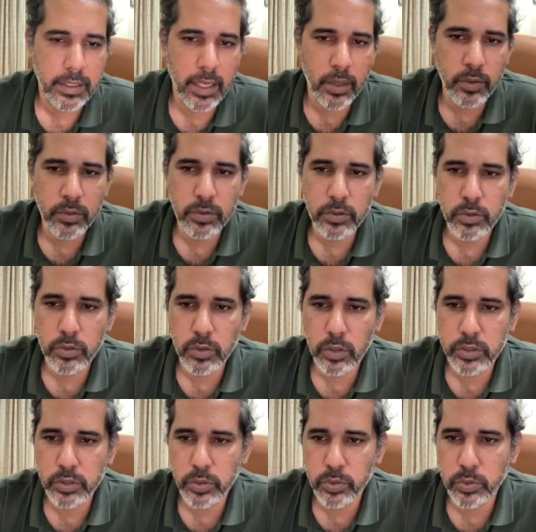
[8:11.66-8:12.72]
Now you'll
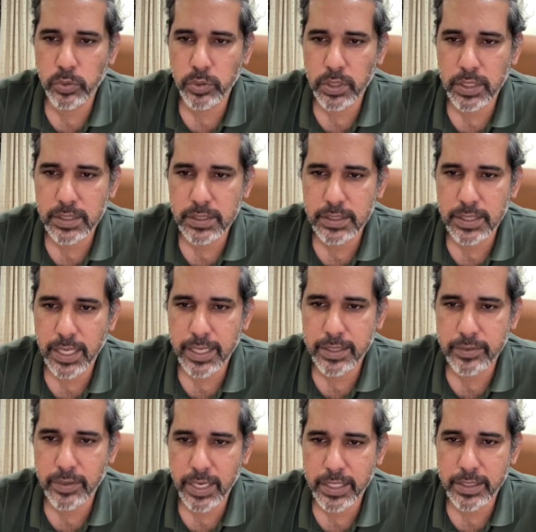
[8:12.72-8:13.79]
also notice
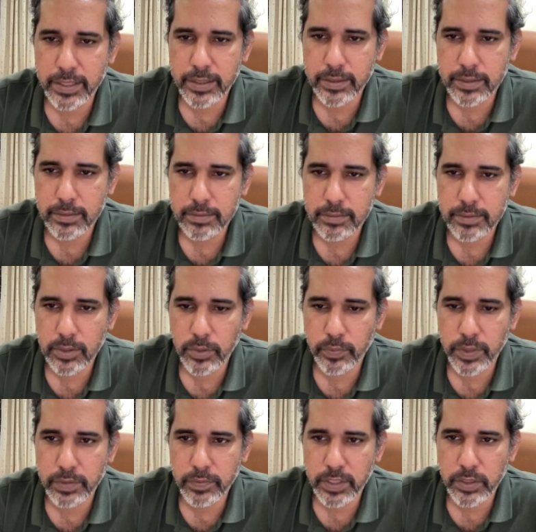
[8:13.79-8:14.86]
that right here. So
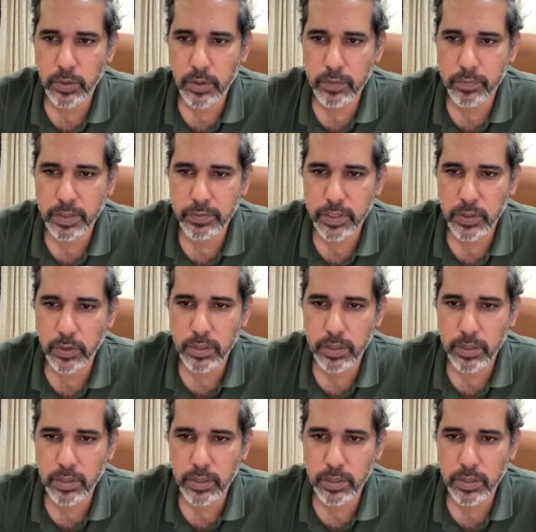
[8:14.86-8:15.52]
when we were